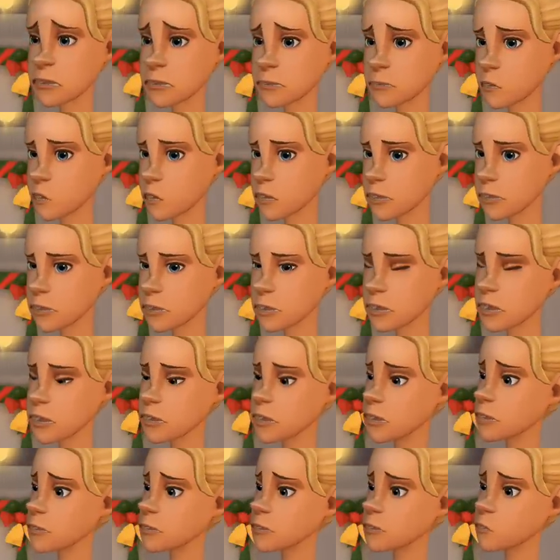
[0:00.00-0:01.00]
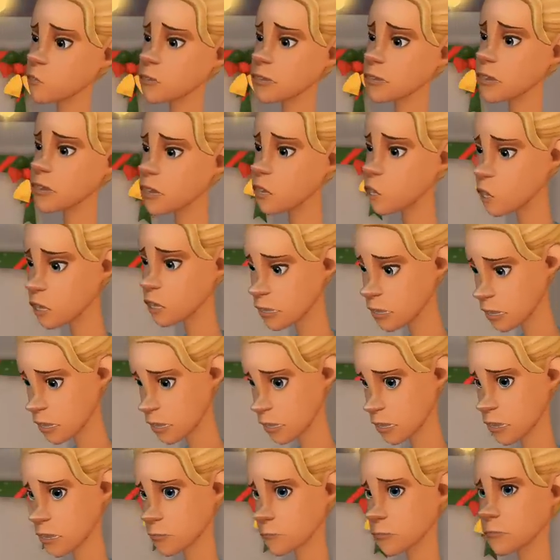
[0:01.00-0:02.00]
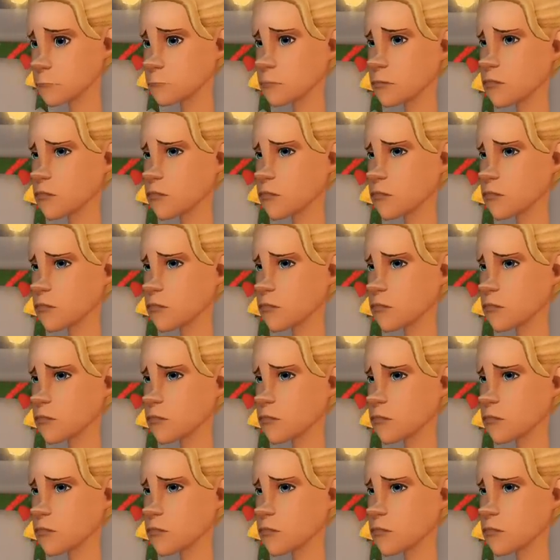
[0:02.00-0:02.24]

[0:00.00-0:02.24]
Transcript: morning and it is going to interrupt my